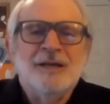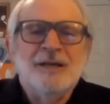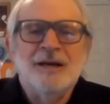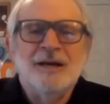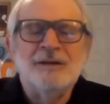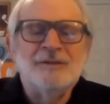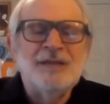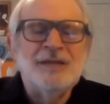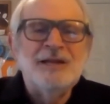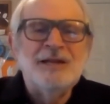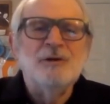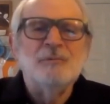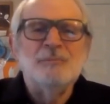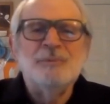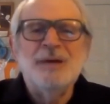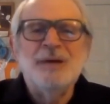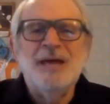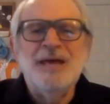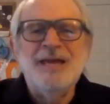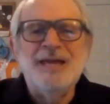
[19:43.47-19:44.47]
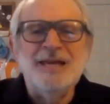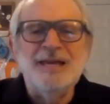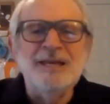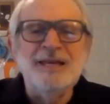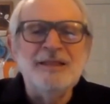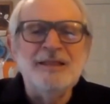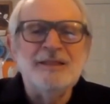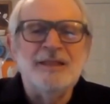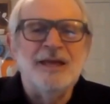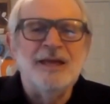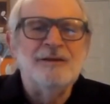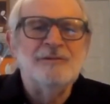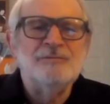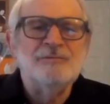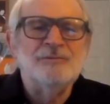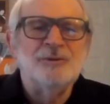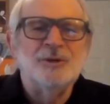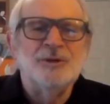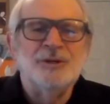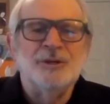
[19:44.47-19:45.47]
They don't pay anything
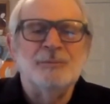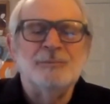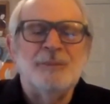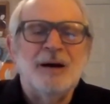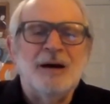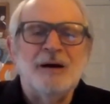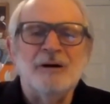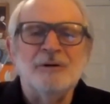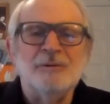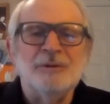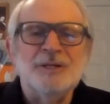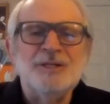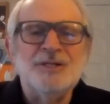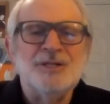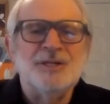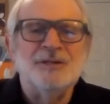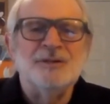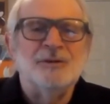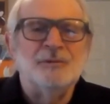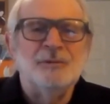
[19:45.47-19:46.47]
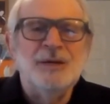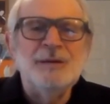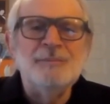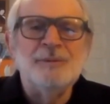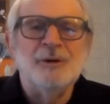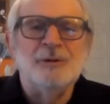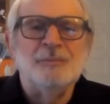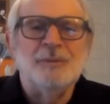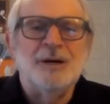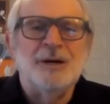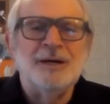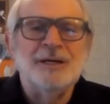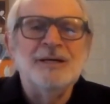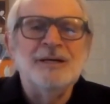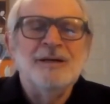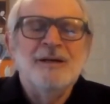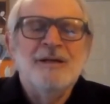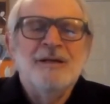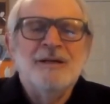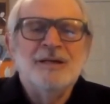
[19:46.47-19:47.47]
for the borrowings in the repo market